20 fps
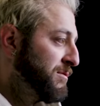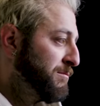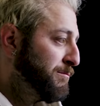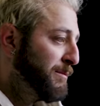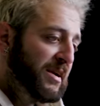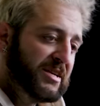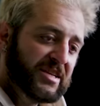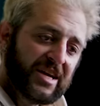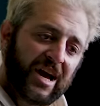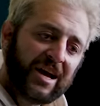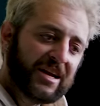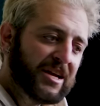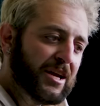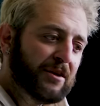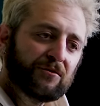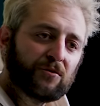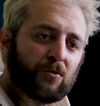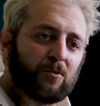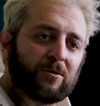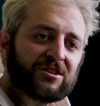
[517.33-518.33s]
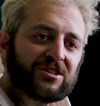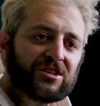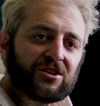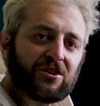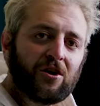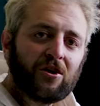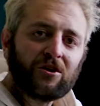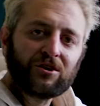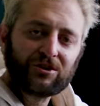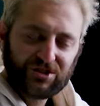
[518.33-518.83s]
my dad never went to
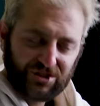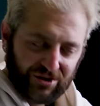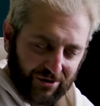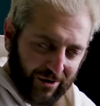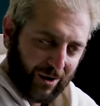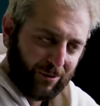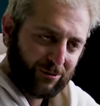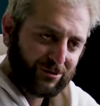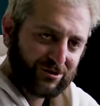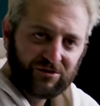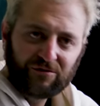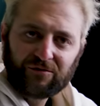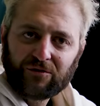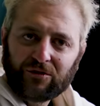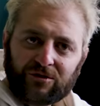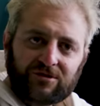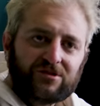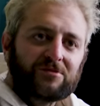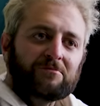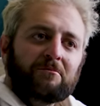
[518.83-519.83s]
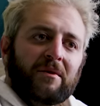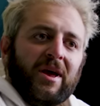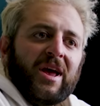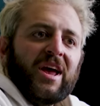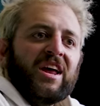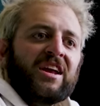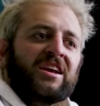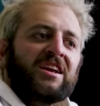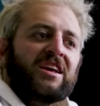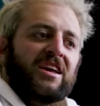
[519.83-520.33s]
college, so I was the first
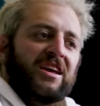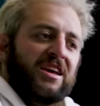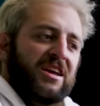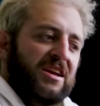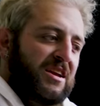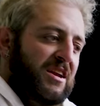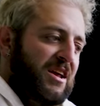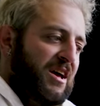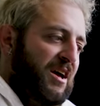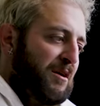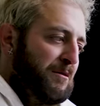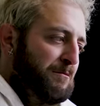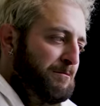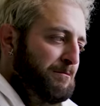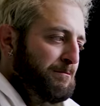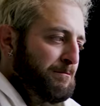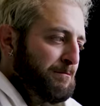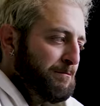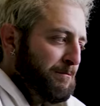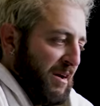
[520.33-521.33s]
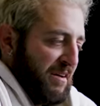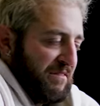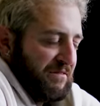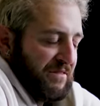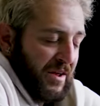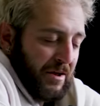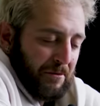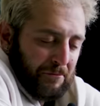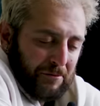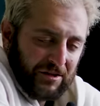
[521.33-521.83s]
man in um, my
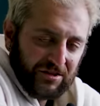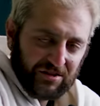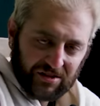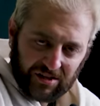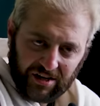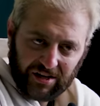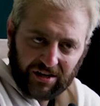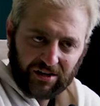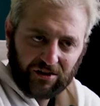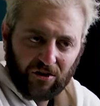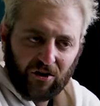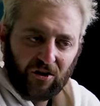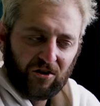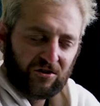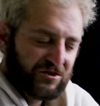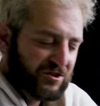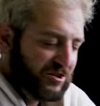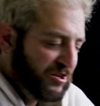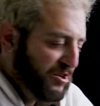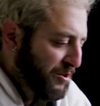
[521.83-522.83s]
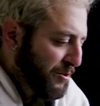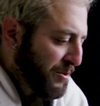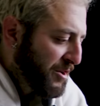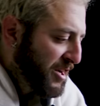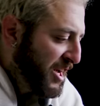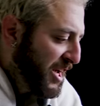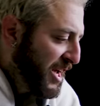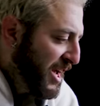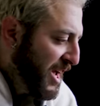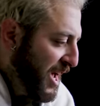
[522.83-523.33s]
family to get a college
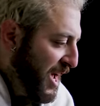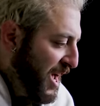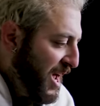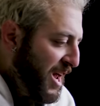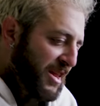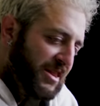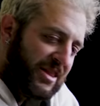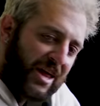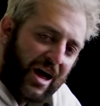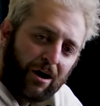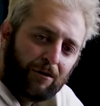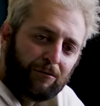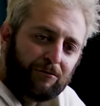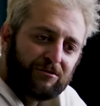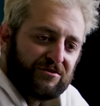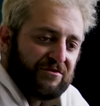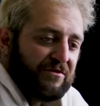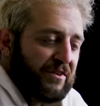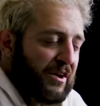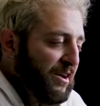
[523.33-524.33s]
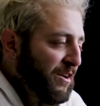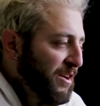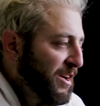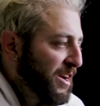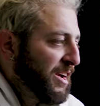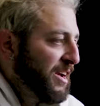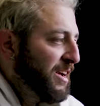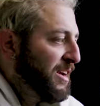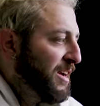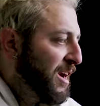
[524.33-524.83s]
degree. That was
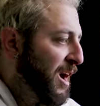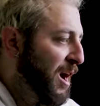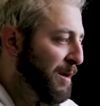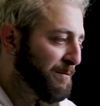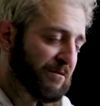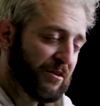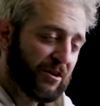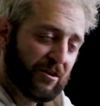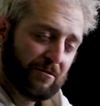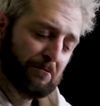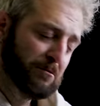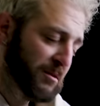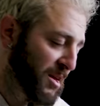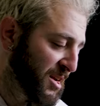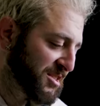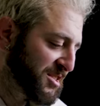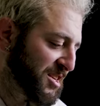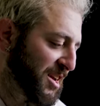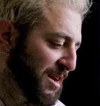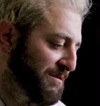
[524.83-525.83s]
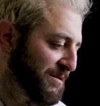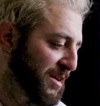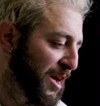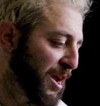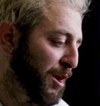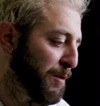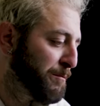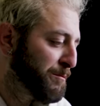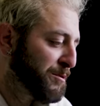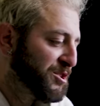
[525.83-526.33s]
very, I'm very blessed to have
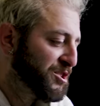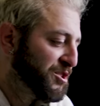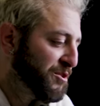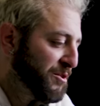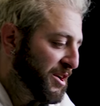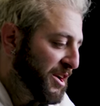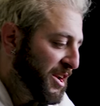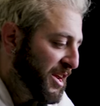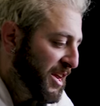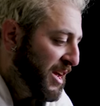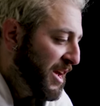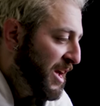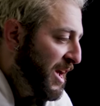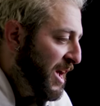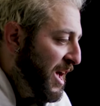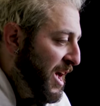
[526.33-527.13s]
that opportunity.